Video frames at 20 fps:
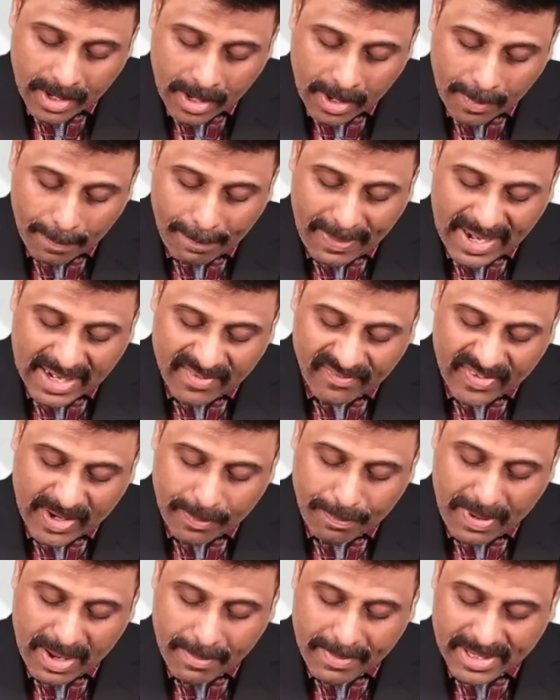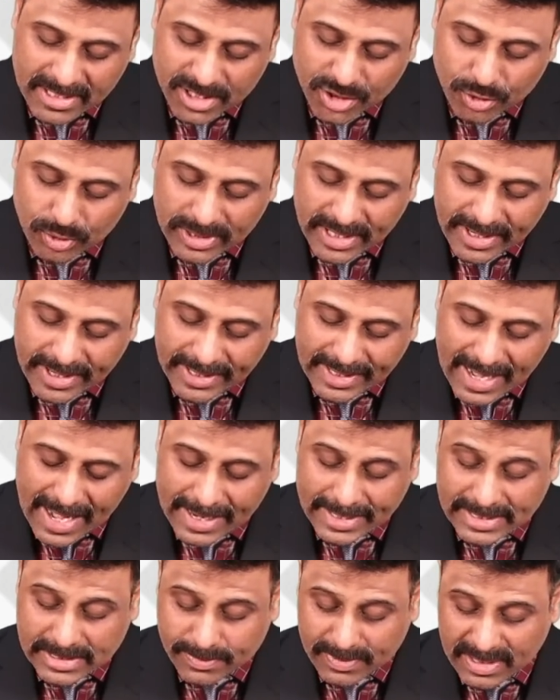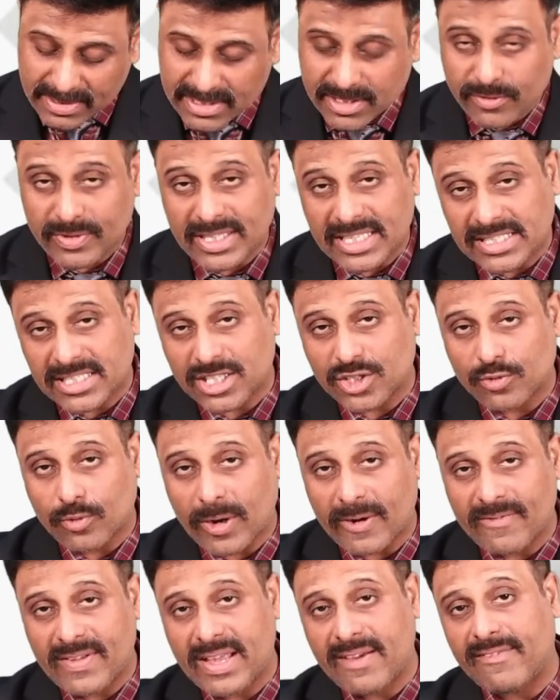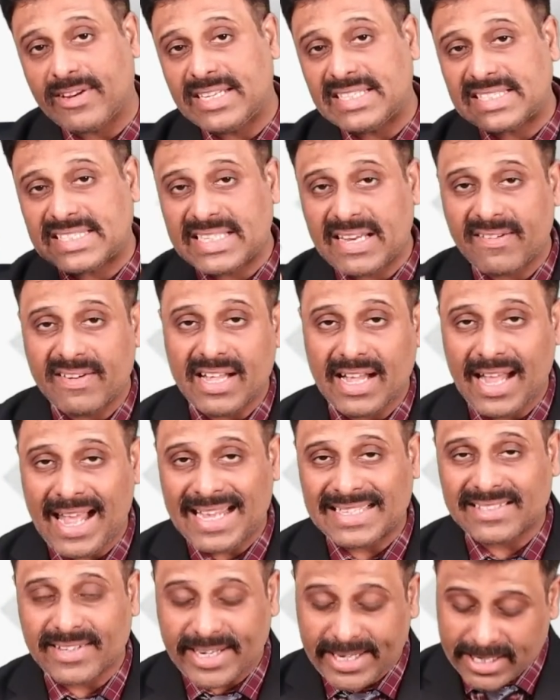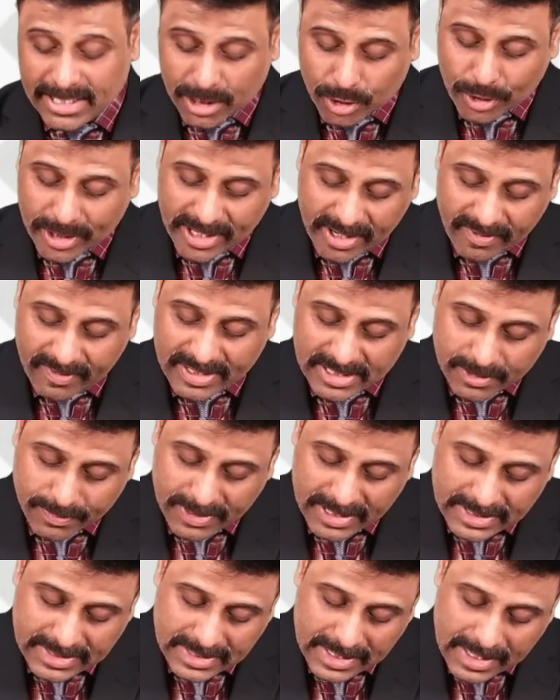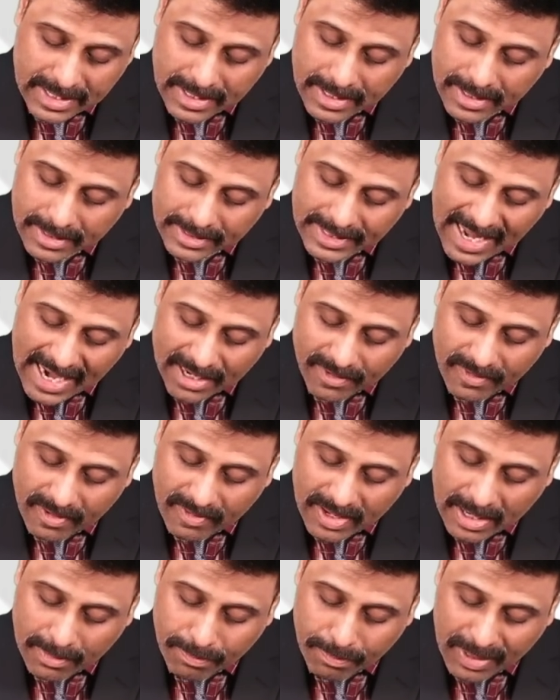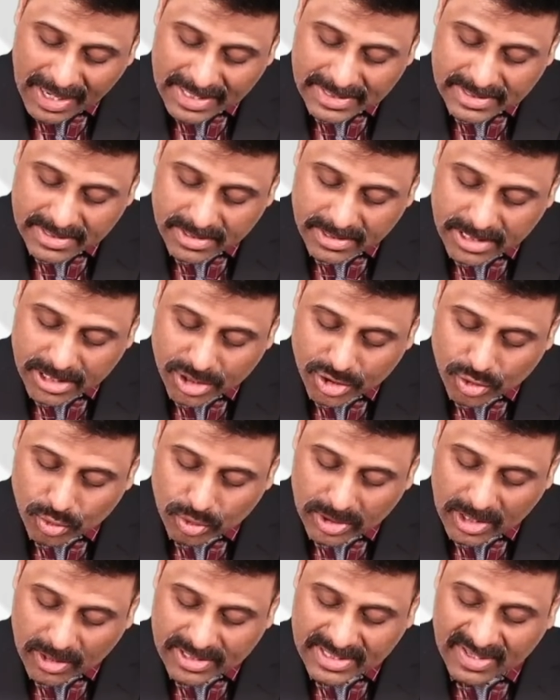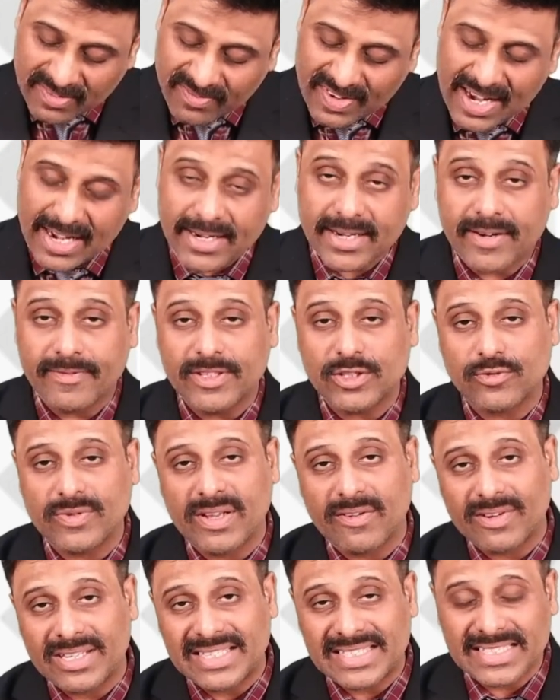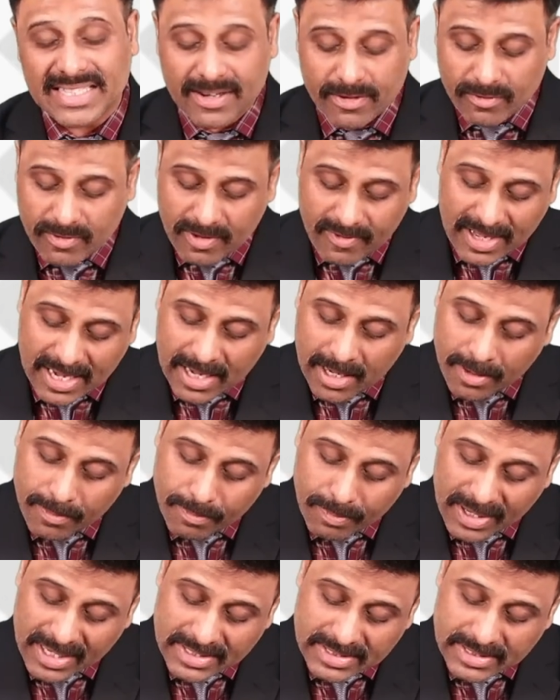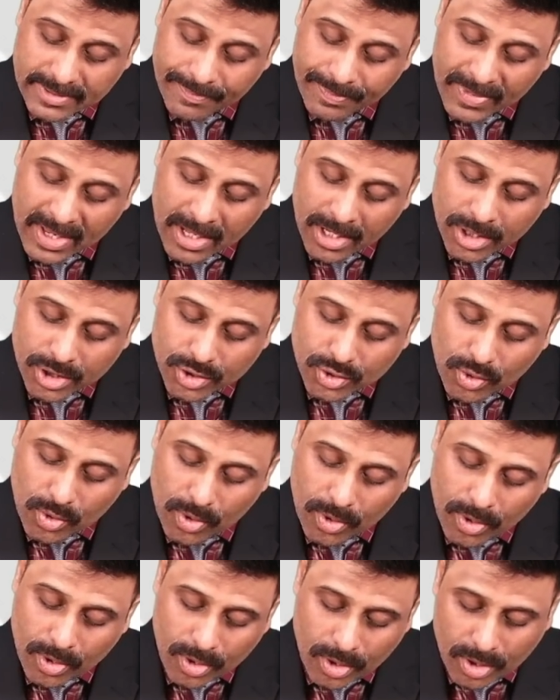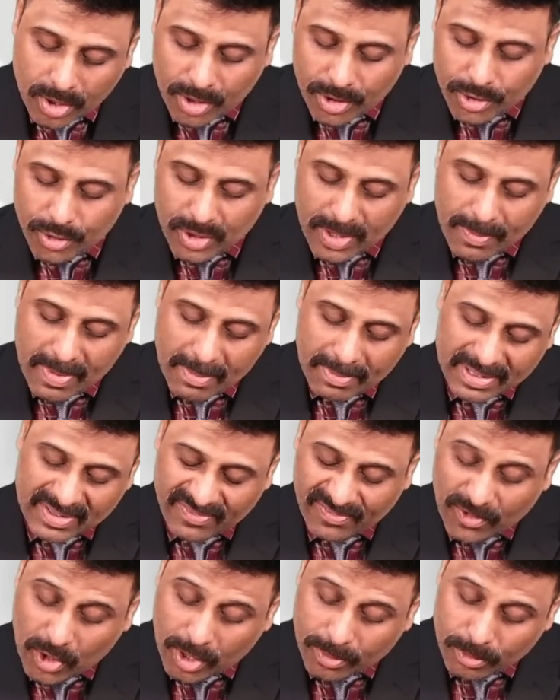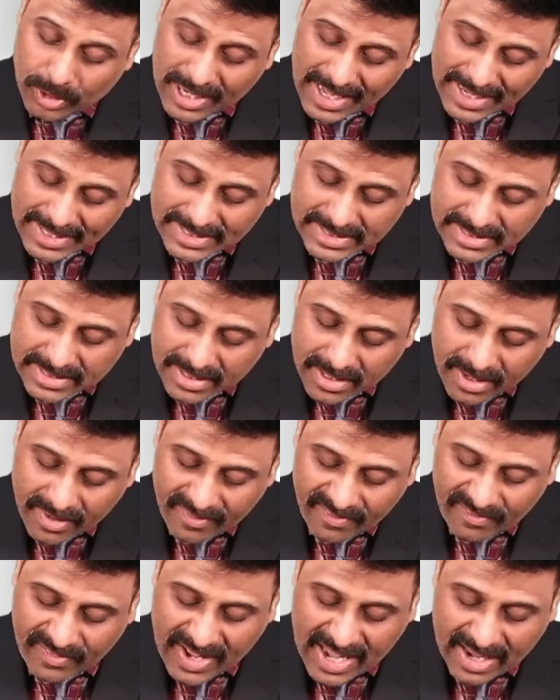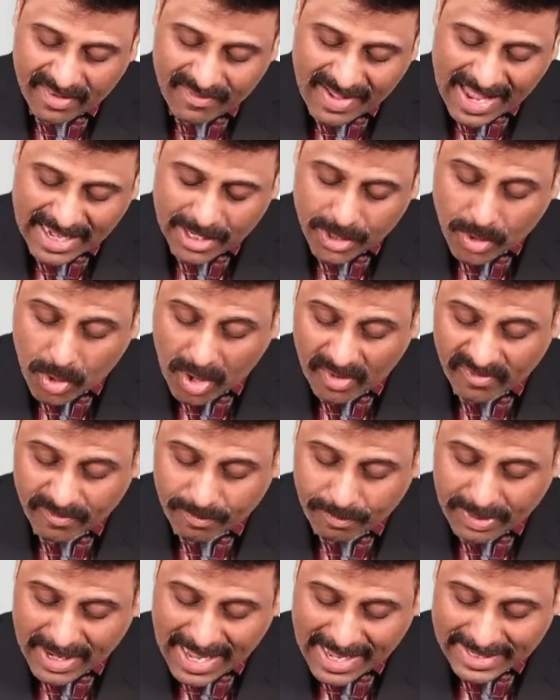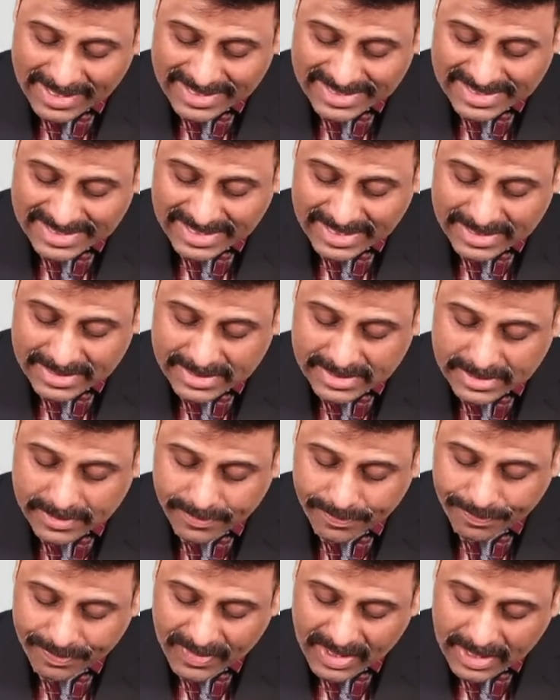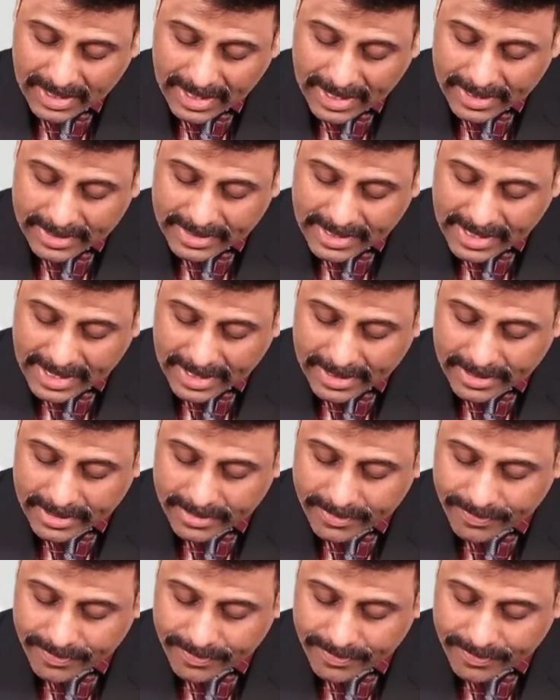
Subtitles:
Benefit payments to the retirees means this is what we have received as return on investments, that we will plus. This 2,500 which we have received, we will plus. So you remember the formula is fair value of plan assets at the end